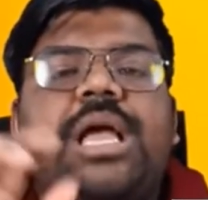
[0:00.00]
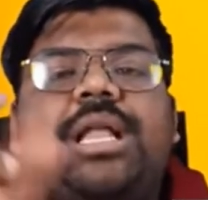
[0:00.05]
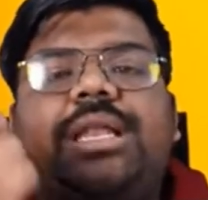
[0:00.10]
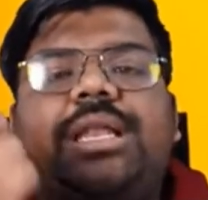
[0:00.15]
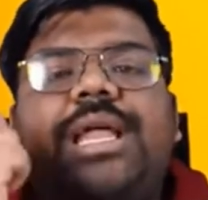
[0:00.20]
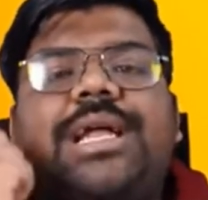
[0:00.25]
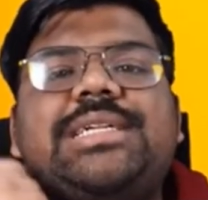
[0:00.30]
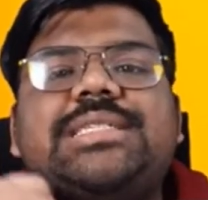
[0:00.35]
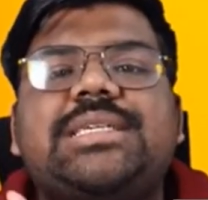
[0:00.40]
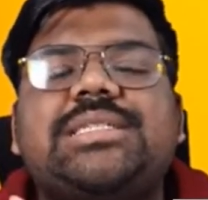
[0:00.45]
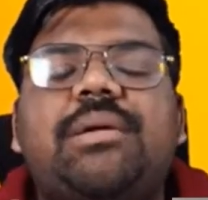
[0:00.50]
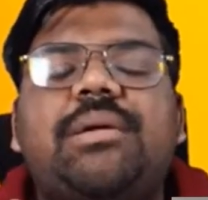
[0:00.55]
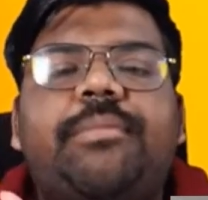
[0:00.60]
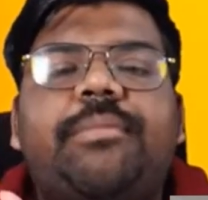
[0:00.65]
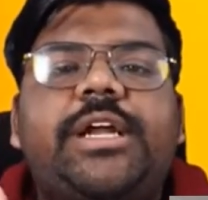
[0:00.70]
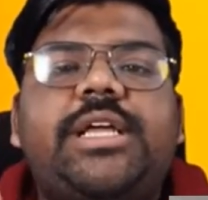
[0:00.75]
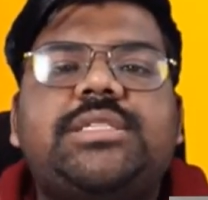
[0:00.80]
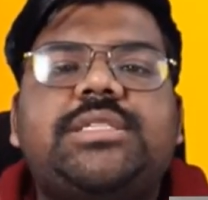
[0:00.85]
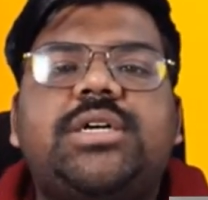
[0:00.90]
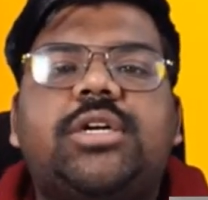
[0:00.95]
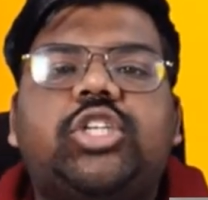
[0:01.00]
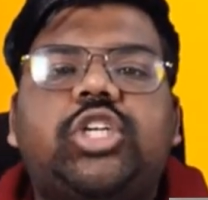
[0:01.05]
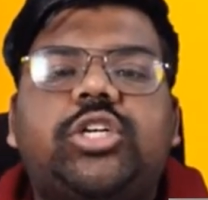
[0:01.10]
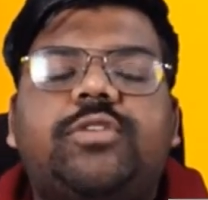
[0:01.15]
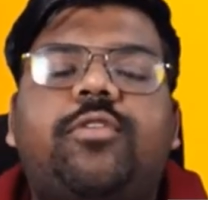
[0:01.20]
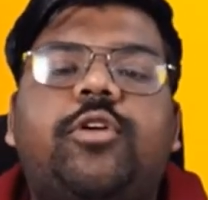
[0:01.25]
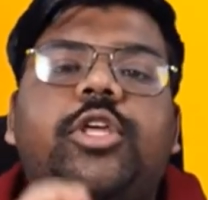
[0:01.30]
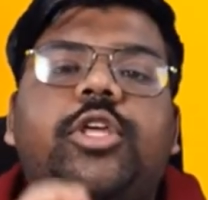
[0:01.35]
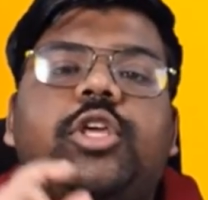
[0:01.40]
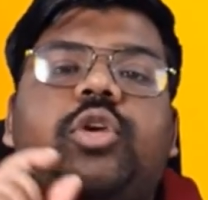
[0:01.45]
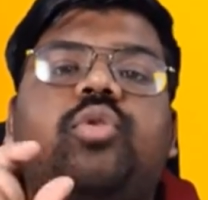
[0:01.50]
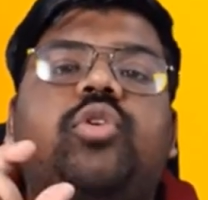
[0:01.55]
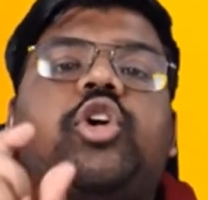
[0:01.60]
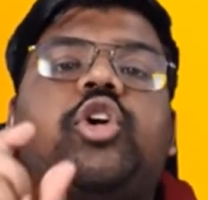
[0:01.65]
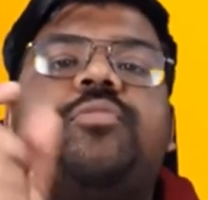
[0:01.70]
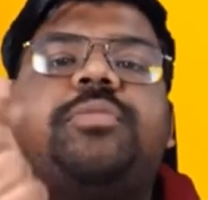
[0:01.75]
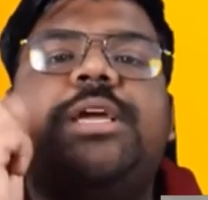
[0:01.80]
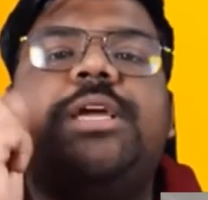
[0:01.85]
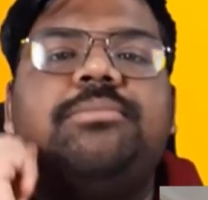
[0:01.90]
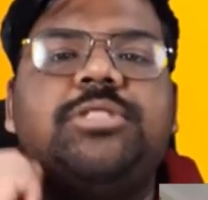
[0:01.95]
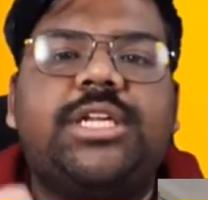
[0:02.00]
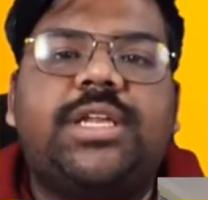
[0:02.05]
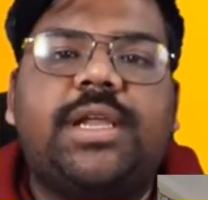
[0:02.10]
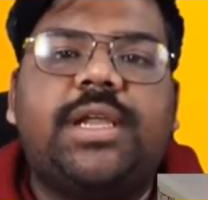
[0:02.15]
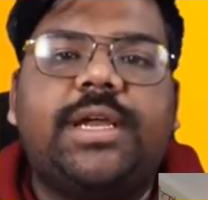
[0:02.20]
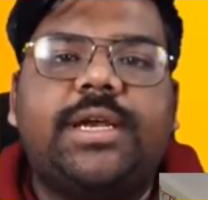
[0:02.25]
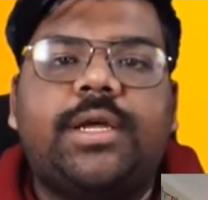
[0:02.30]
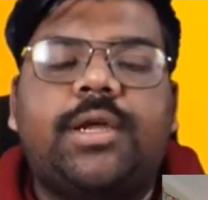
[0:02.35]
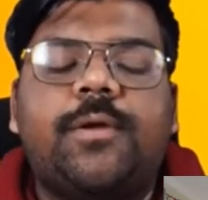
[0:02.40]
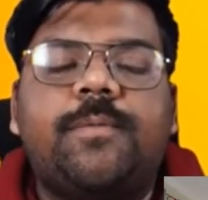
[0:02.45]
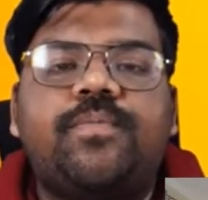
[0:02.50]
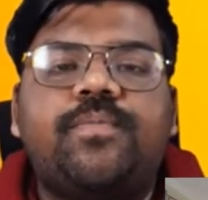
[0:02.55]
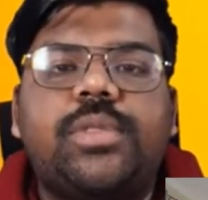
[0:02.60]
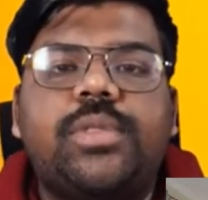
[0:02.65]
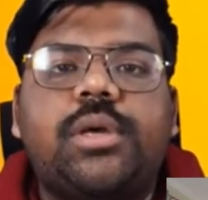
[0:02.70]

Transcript: Let's say somebody is searching for YouTube name generator.